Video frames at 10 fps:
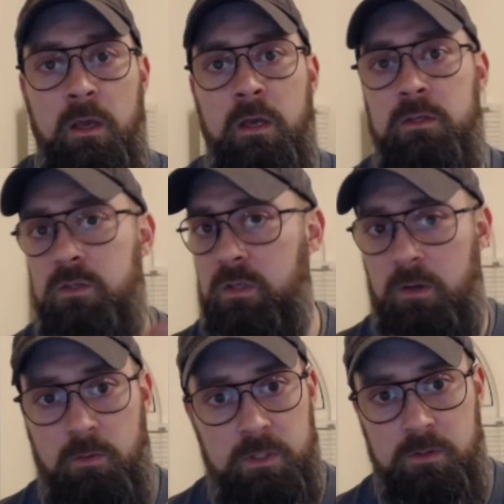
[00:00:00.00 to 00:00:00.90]
Just like
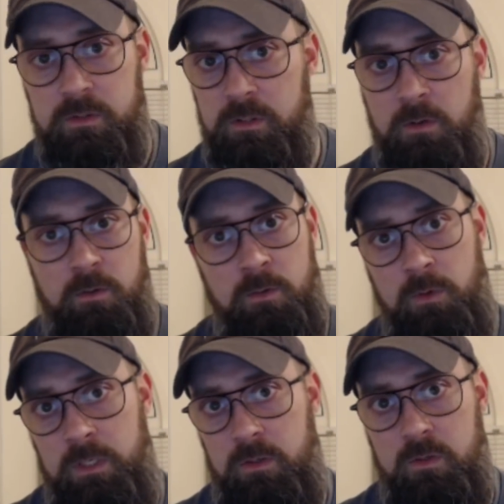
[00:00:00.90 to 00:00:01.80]
when you
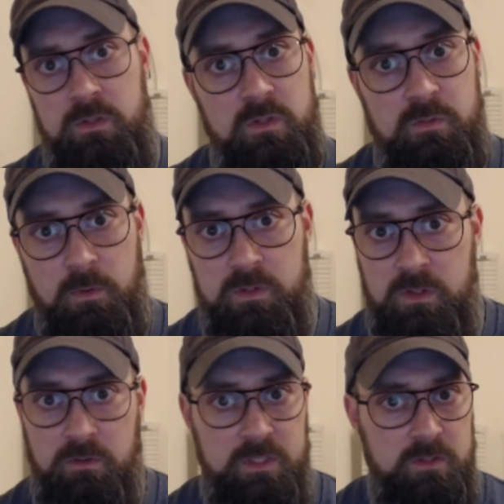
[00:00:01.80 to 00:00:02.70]
used to smoke
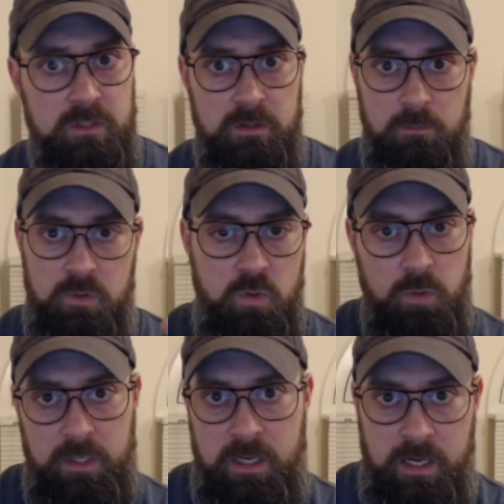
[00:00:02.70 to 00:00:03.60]
cigarettes, you
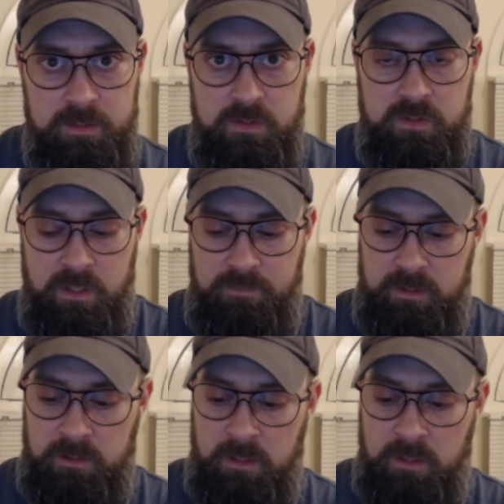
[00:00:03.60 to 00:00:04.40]
weren't conscious of it.